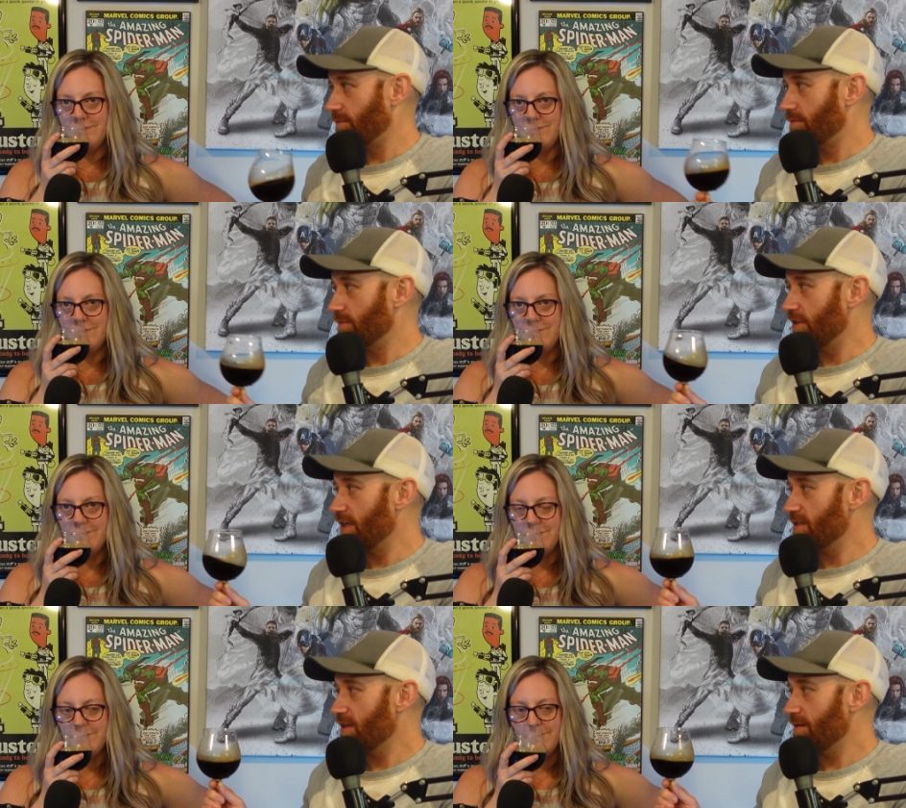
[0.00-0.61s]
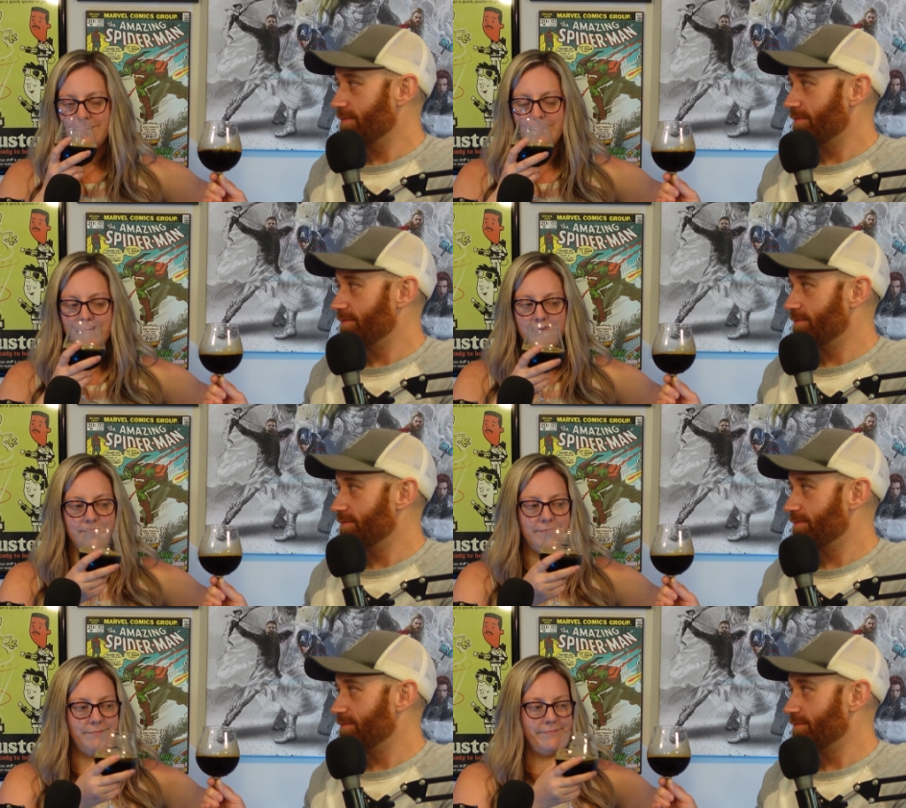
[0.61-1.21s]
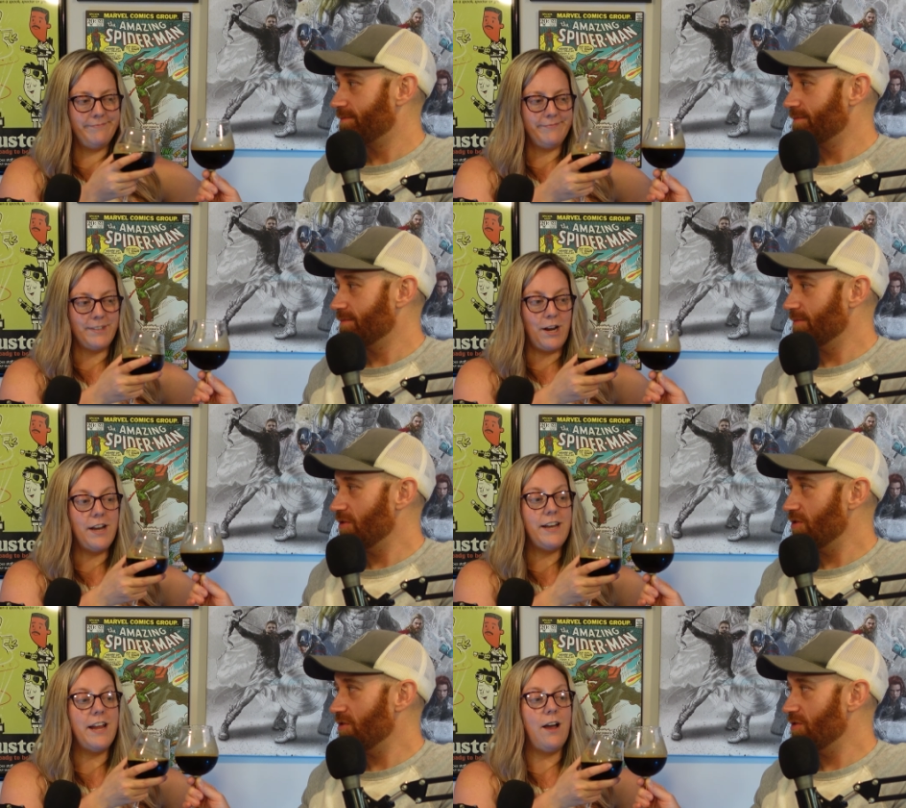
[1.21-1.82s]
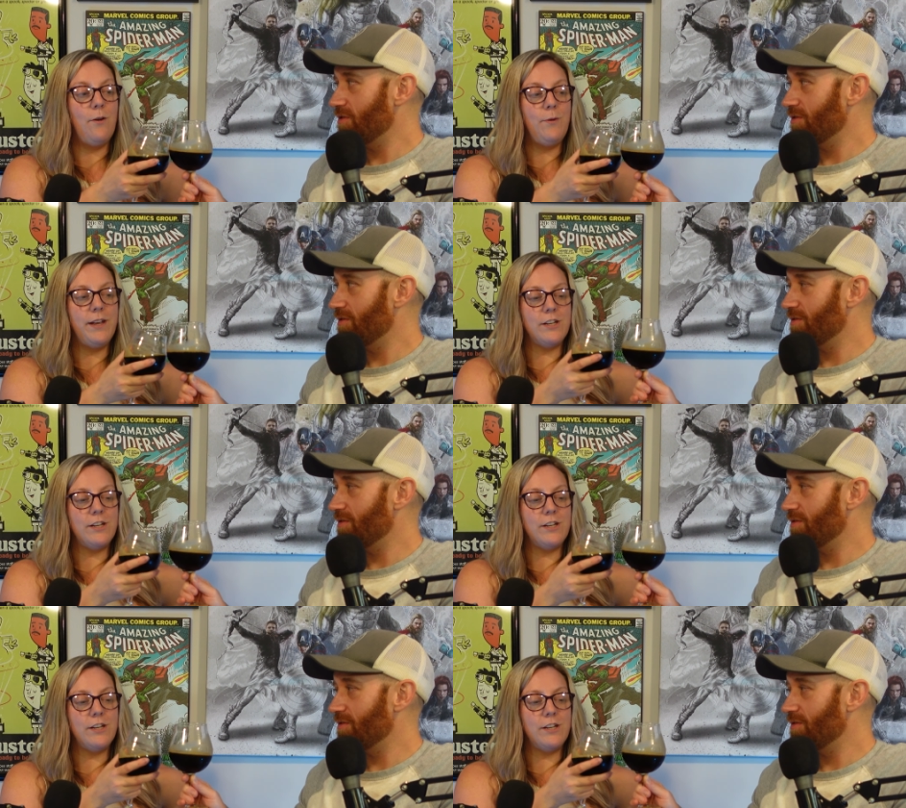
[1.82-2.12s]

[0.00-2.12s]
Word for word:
Speaker 1: I'm gonna taste it.
Speaker 2: All right, now we